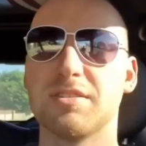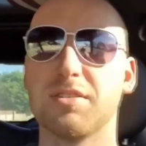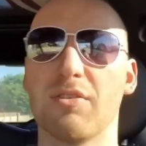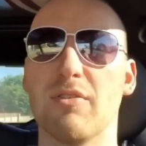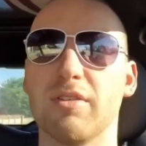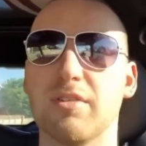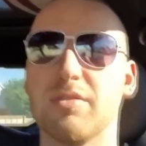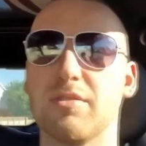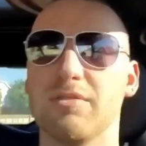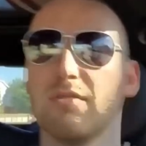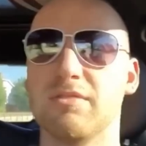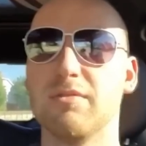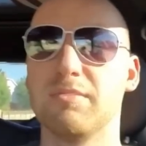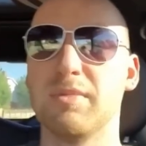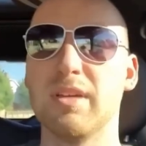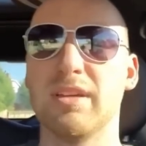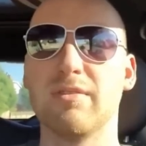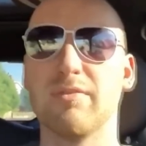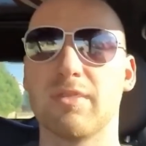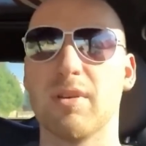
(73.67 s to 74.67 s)
is going to
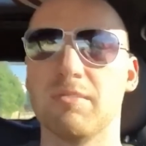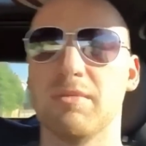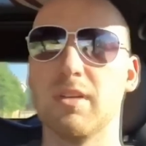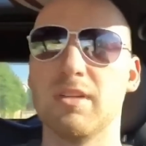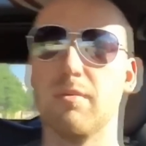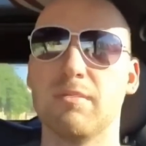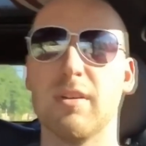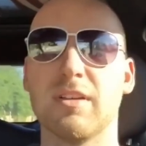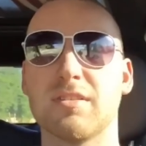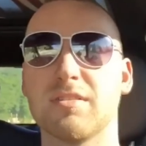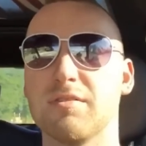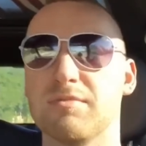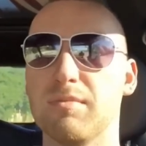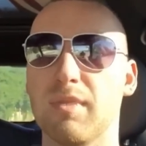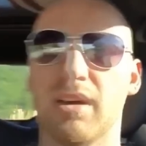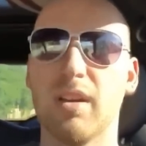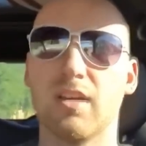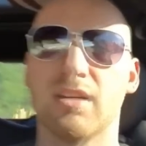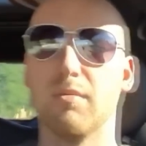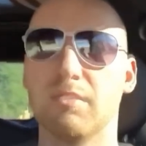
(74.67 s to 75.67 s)
be from the best of
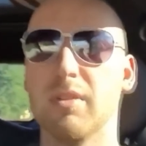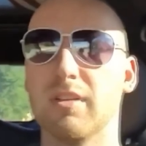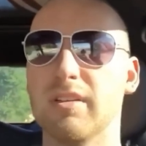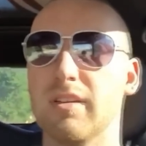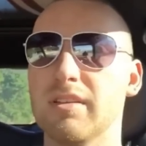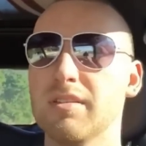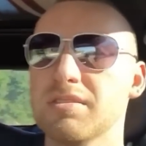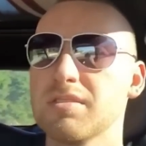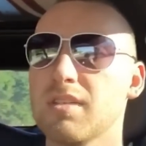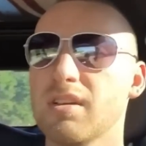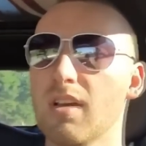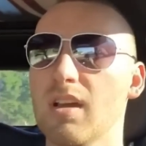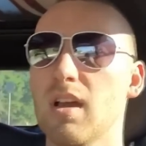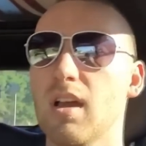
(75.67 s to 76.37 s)
my abilities.